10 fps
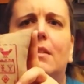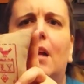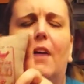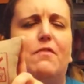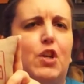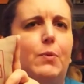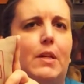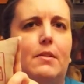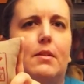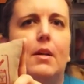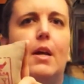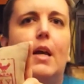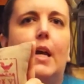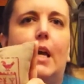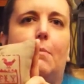I've showed this
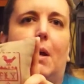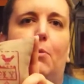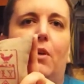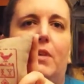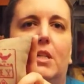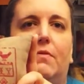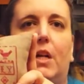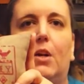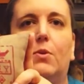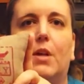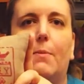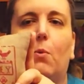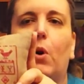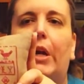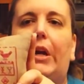in my previous videos. I've been
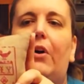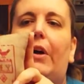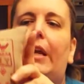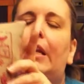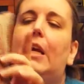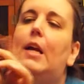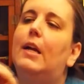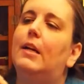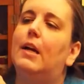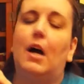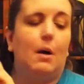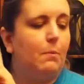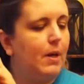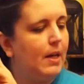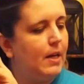working on it.
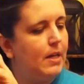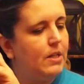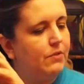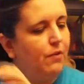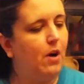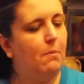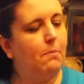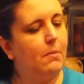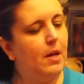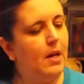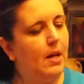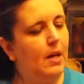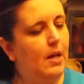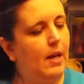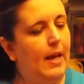It is from
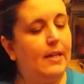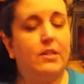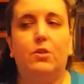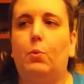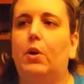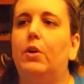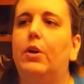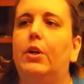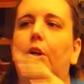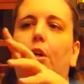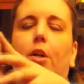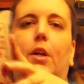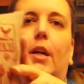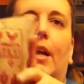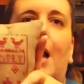Hands to Work,
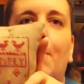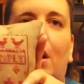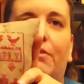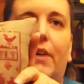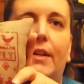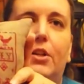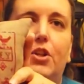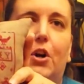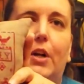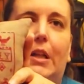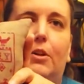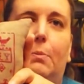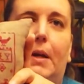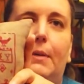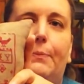and I modified the chart a little
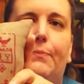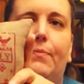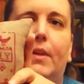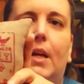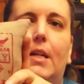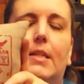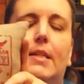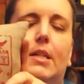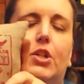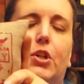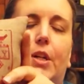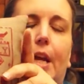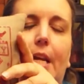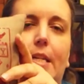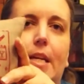bit, and it's stitched on
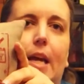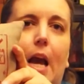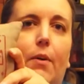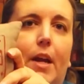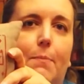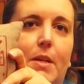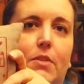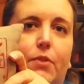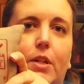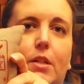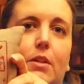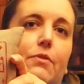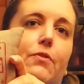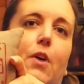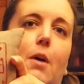18 count Hippie's Foot
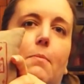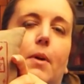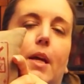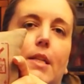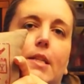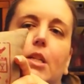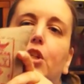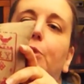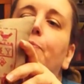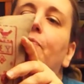from Kitten Stitcher,